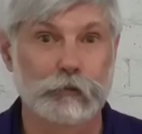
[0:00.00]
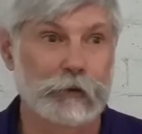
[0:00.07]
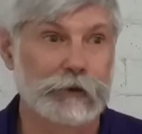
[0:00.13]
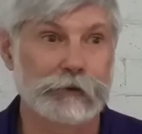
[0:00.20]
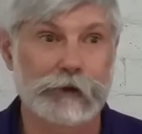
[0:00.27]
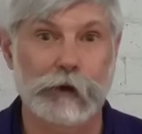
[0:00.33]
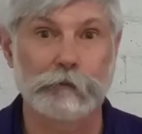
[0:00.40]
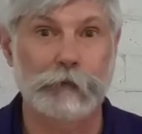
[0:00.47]

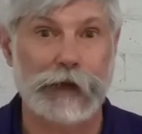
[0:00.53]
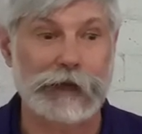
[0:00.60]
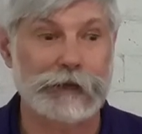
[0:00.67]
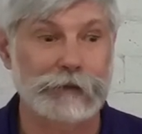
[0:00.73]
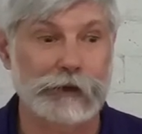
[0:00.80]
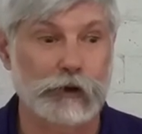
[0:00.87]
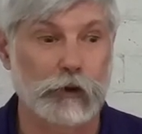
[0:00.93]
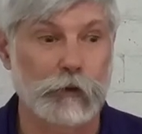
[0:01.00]
been come back
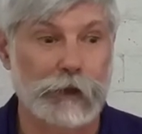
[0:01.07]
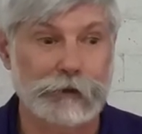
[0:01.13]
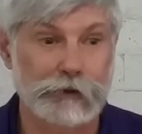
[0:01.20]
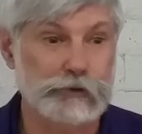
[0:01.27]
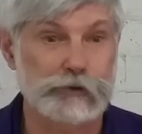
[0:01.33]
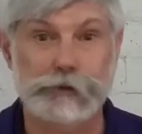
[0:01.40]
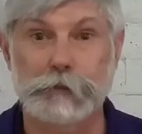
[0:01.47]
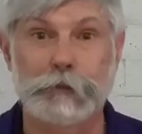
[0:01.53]
and they go like,
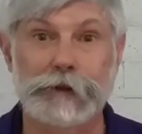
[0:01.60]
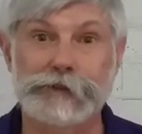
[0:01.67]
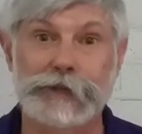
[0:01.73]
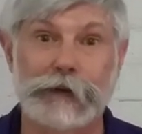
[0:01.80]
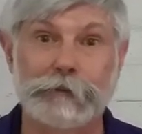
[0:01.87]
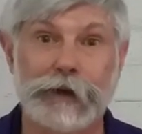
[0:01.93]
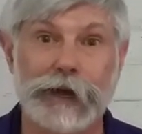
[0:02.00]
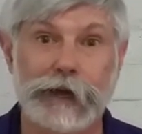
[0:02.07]
this was the best
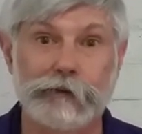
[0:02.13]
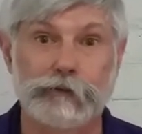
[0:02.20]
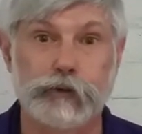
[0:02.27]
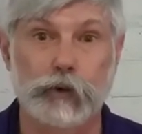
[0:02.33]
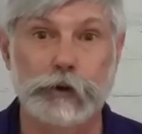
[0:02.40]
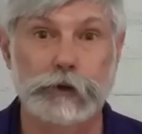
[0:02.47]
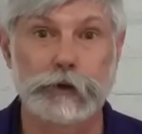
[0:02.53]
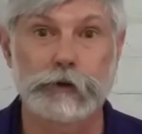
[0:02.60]
time I had in
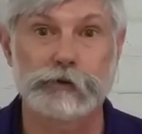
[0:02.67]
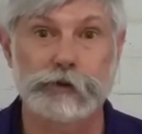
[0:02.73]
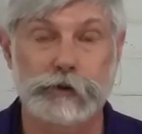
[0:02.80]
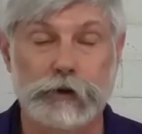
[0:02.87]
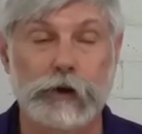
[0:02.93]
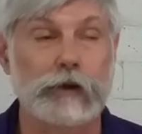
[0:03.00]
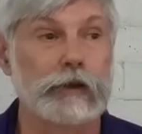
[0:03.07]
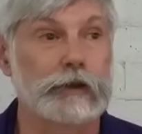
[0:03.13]
4 years
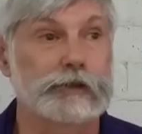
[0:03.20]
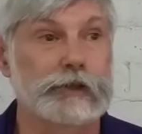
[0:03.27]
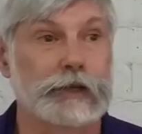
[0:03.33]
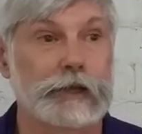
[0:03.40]
at college.